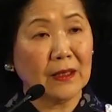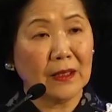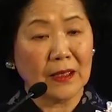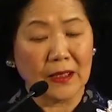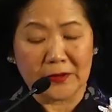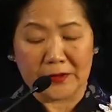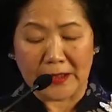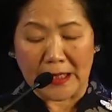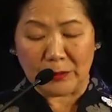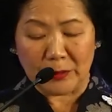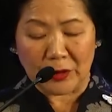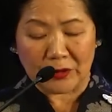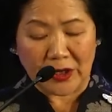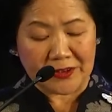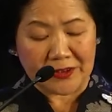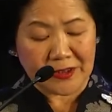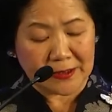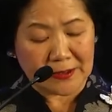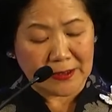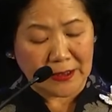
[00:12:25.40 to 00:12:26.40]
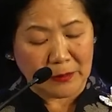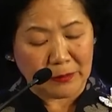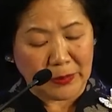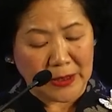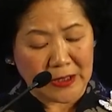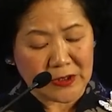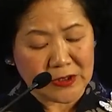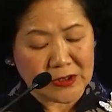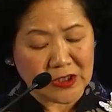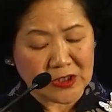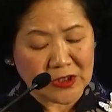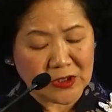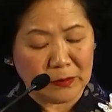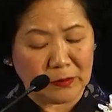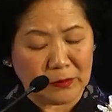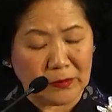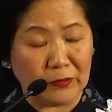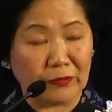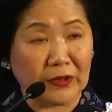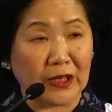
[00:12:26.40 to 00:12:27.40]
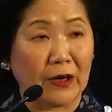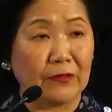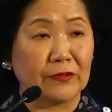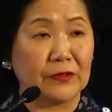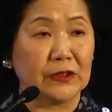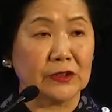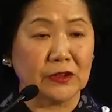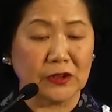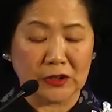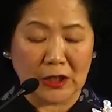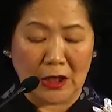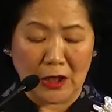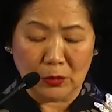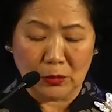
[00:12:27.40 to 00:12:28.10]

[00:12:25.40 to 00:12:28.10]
A democratically based system of governance